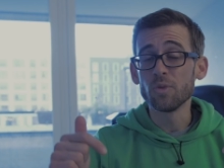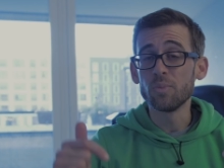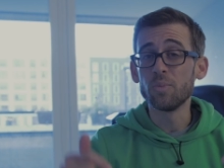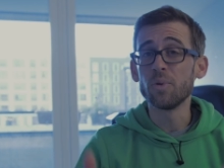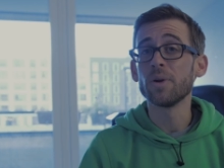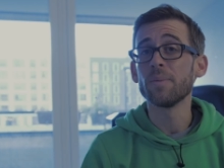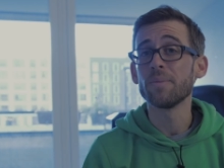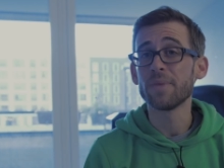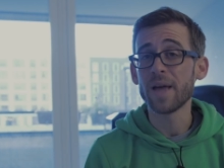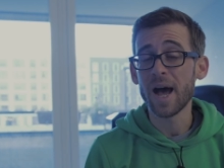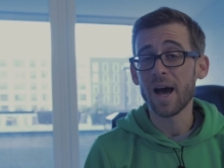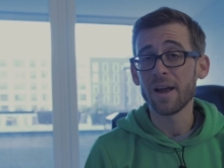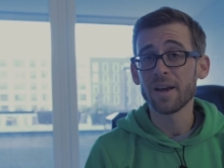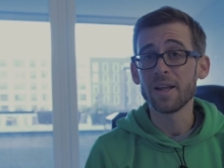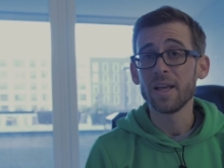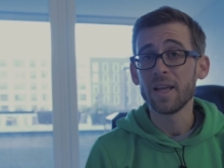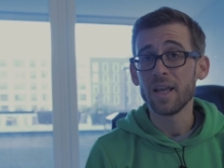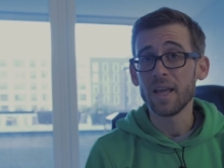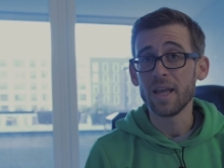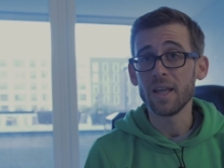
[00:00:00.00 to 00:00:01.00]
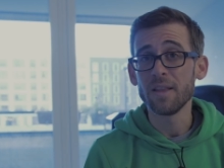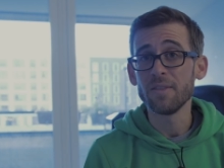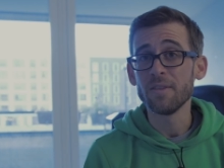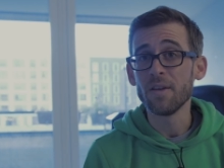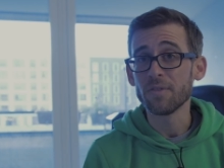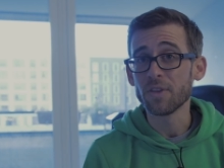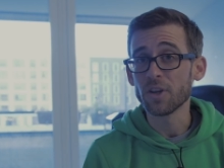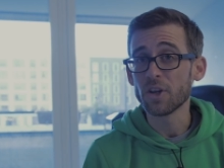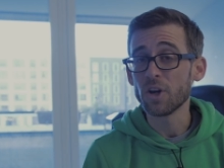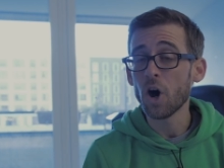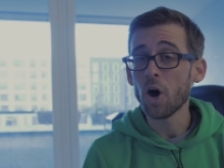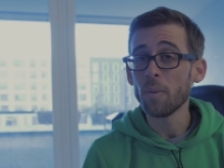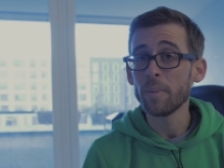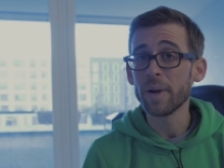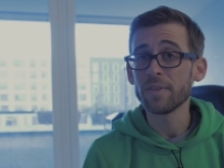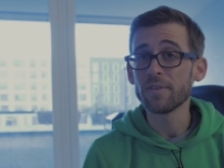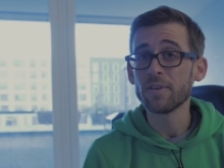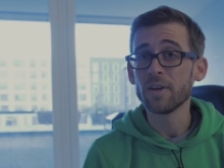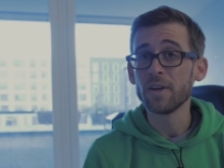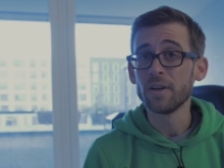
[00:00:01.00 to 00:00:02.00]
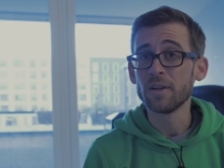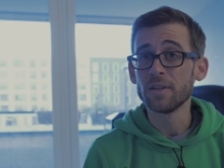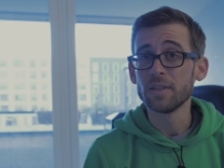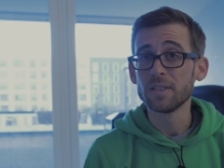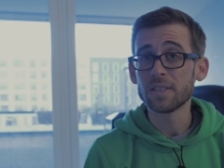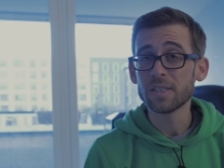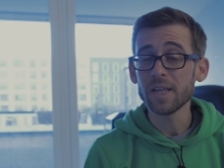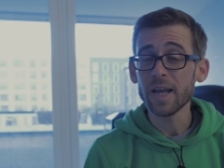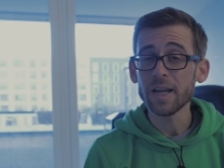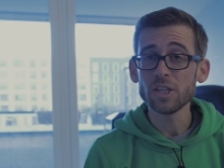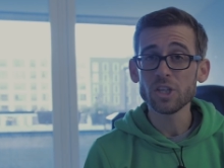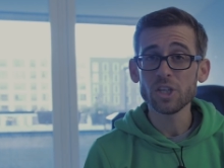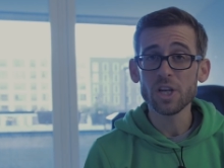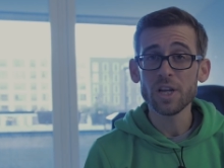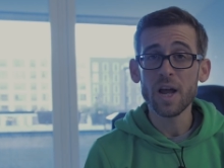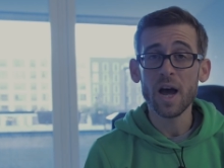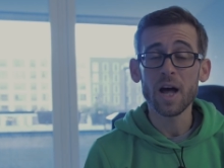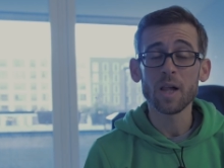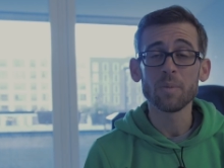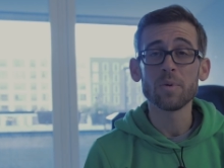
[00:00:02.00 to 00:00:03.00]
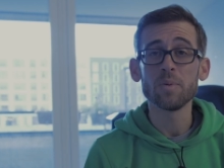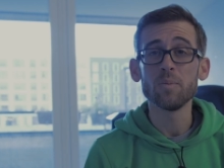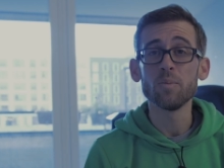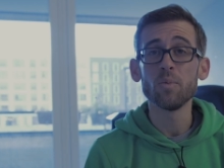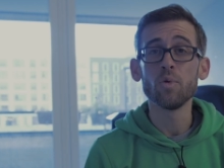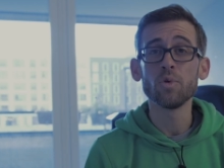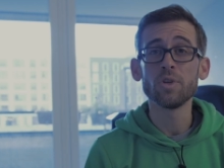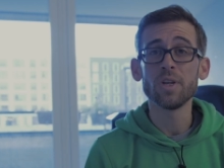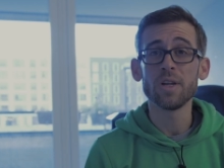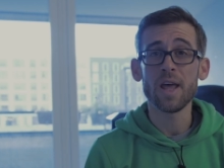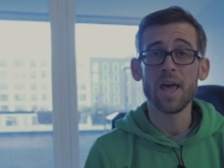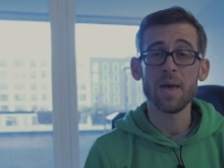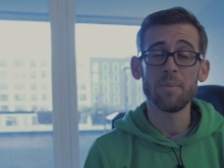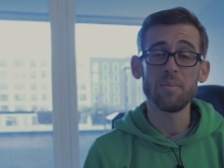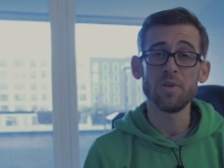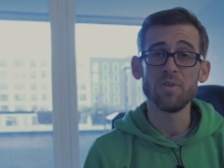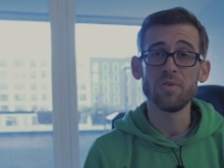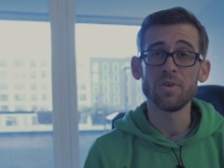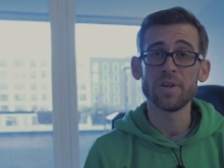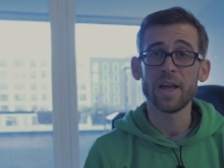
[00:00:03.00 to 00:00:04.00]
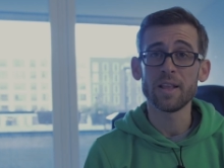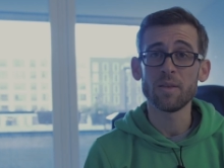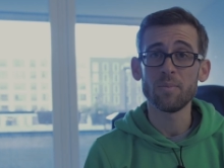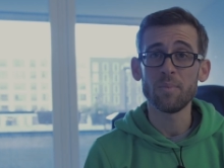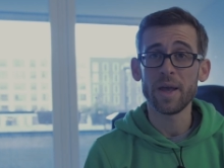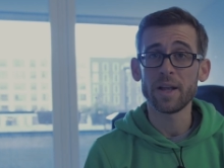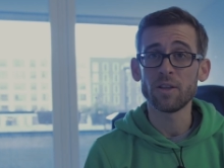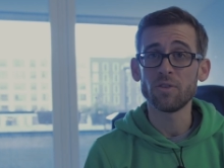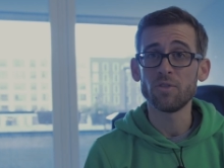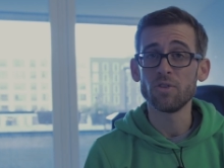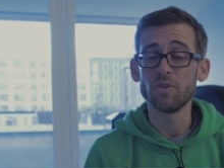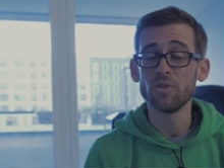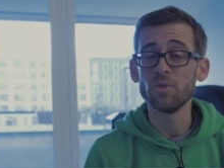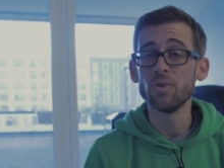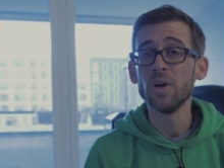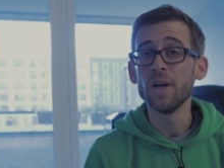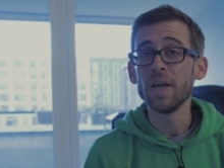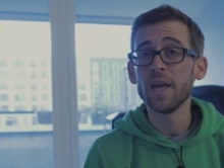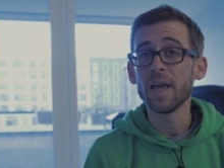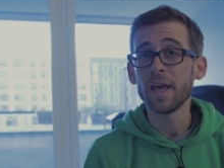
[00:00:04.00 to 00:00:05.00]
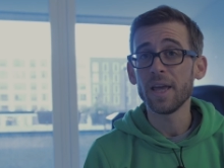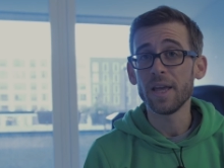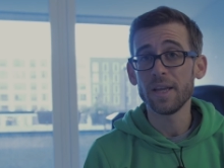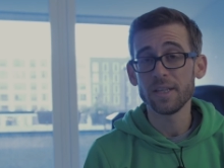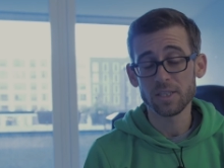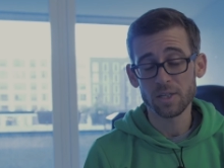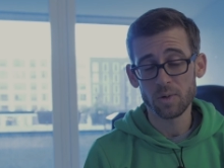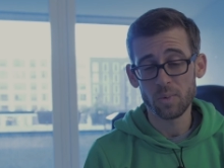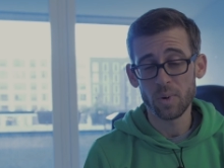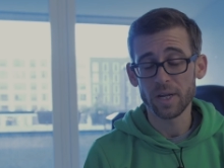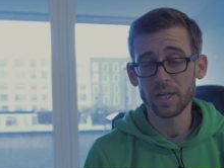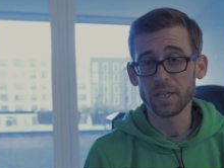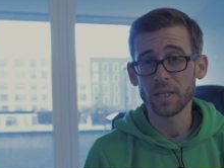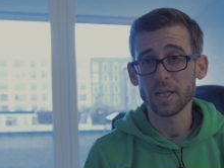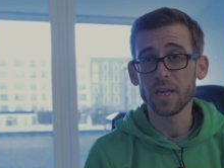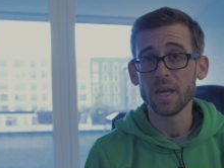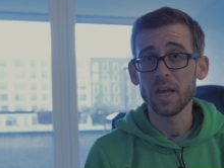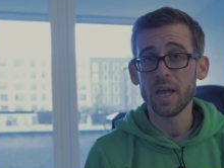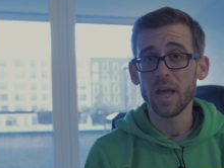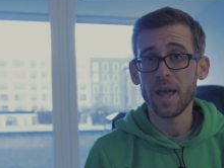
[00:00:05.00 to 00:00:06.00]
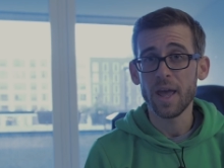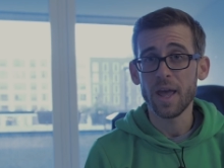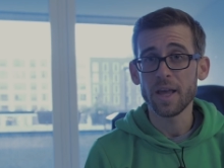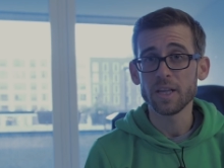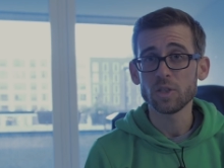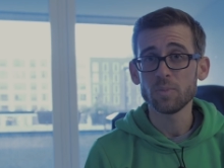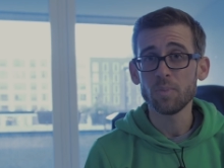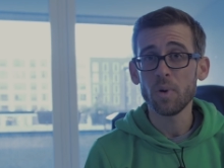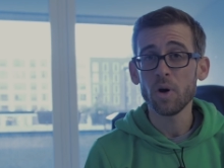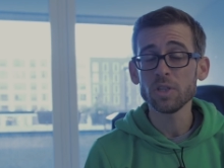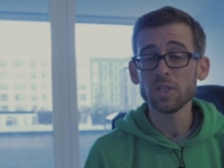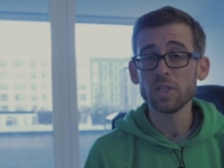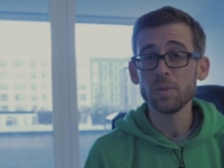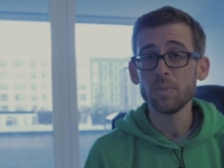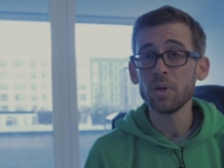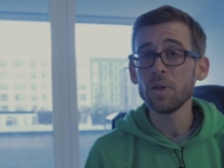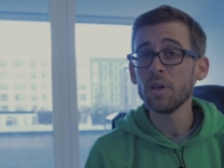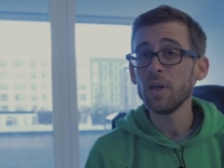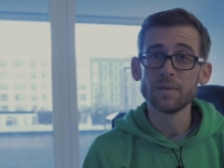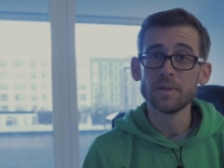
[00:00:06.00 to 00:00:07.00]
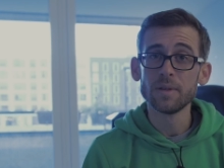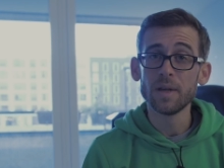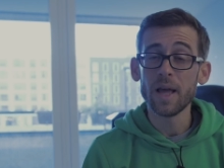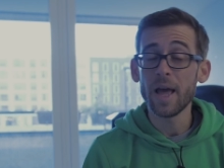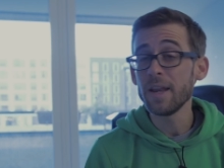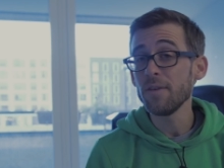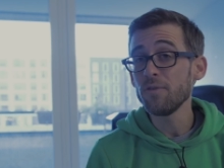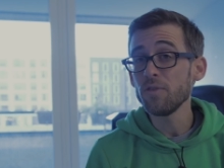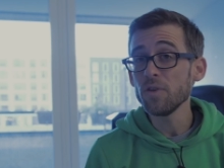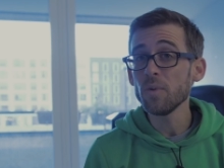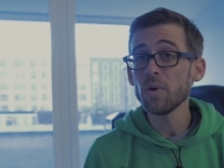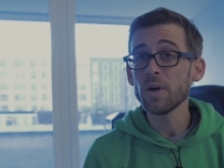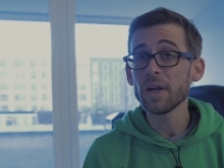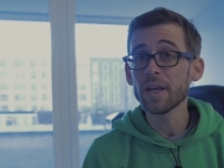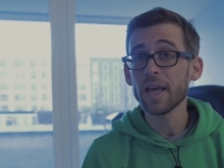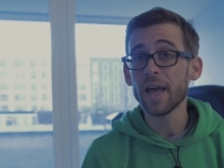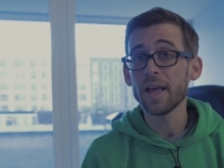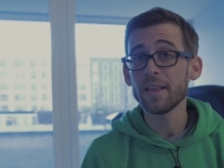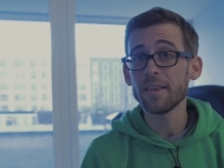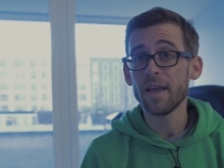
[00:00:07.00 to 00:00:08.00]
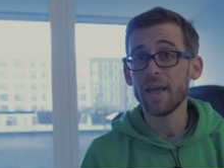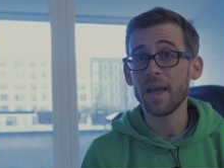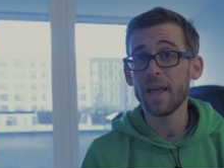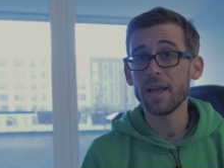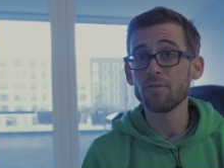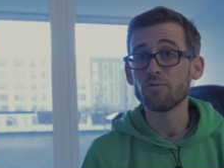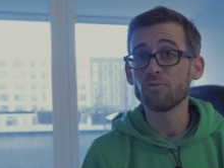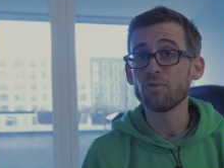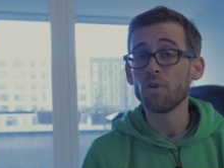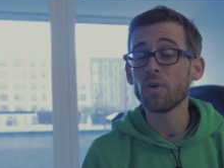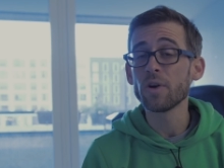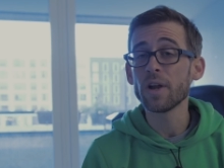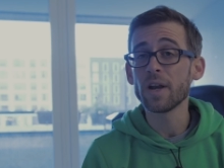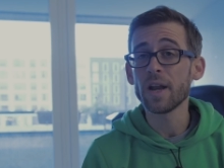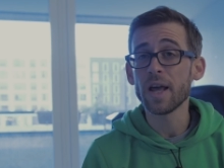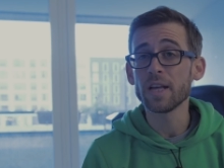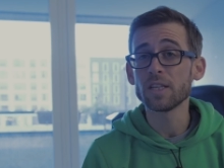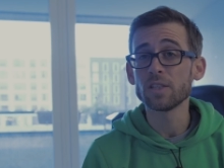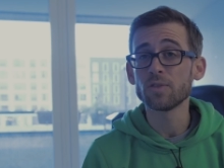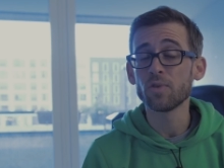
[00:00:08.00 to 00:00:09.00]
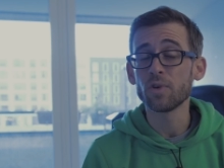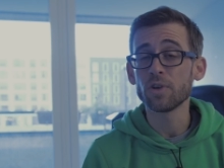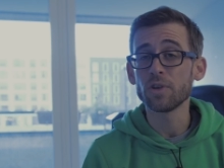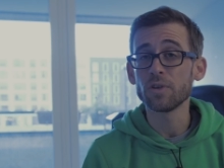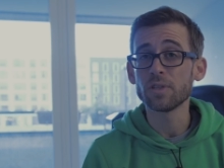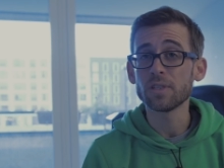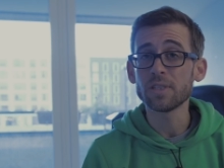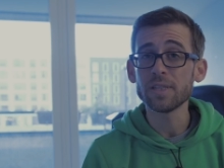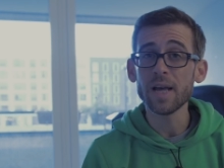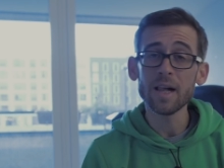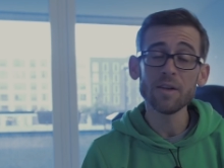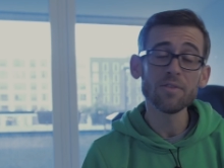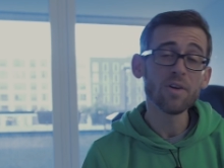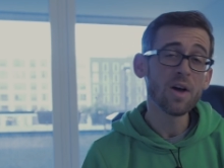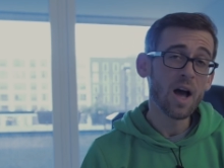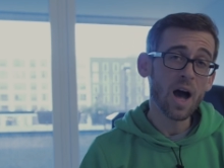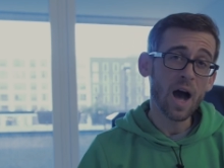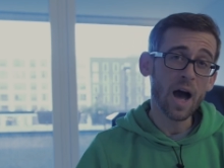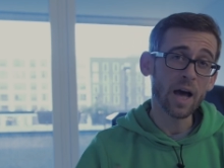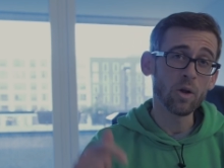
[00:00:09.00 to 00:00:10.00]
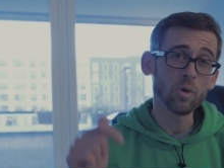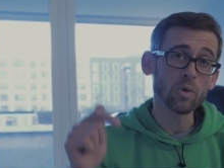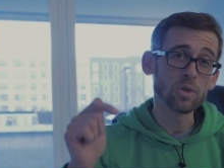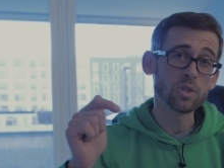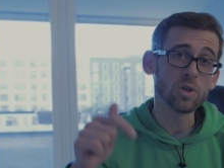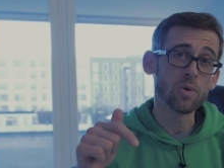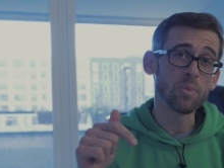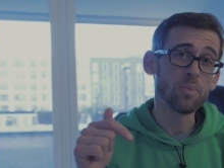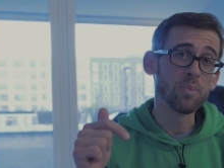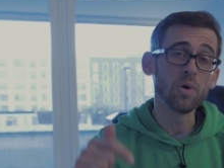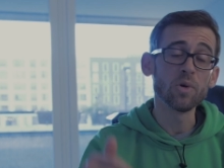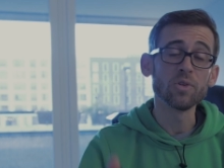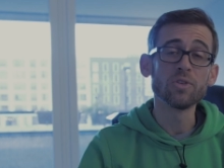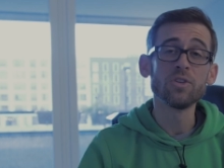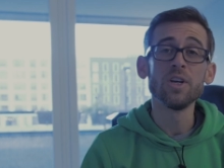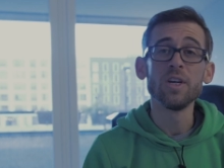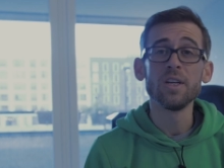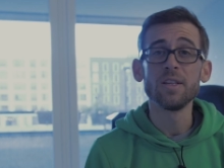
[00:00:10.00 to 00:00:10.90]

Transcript: to put them down in the comment section. I'll be more than happy to get back to you as quickly as possible. And if you want to get a Ronin-S for yourself, I'll also put